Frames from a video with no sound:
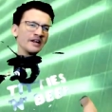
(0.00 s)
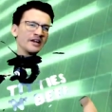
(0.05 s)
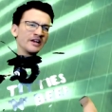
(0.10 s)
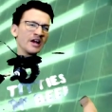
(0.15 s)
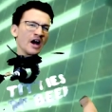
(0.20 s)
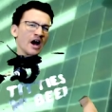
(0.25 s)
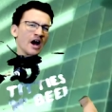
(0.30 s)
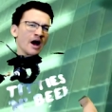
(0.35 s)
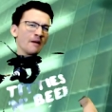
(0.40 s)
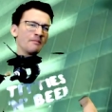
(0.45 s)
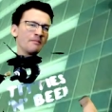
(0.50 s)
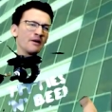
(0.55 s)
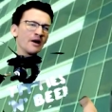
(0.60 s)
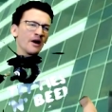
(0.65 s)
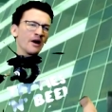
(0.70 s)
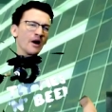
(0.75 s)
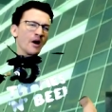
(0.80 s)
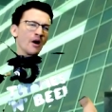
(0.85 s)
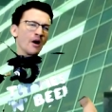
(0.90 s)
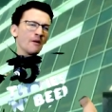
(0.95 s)
chopper!
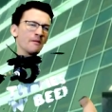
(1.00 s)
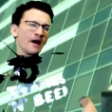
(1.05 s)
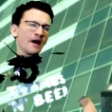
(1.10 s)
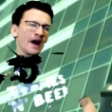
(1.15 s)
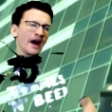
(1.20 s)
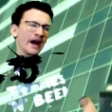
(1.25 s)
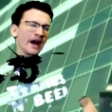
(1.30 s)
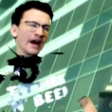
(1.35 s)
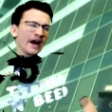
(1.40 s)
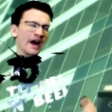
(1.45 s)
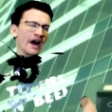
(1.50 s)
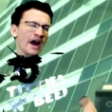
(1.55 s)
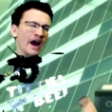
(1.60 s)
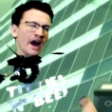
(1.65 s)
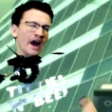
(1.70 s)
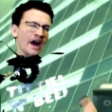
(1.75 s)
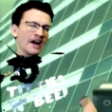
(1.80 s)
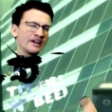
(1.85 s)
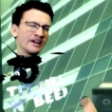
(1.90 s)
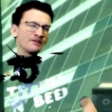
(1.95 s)
Oh my
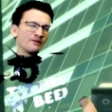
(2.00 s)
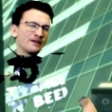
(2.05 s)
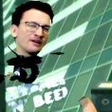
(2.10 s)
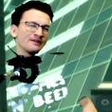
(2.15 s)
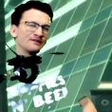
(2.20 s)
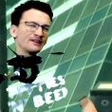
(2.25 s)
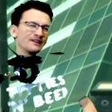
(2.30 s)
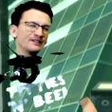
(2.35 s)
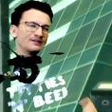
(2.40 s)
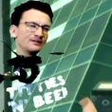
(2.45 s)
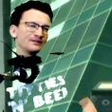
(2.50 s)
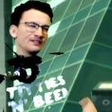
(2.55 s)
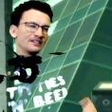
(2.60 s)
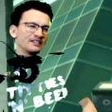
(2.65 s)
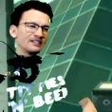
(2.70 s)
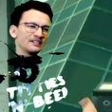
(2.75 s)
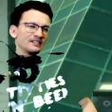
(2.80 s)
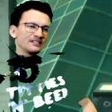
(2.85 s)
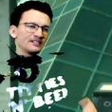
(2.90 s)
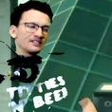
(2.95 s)
gosh! What if I do
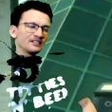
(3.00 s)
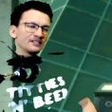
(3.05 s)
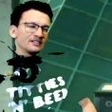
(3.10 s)
this?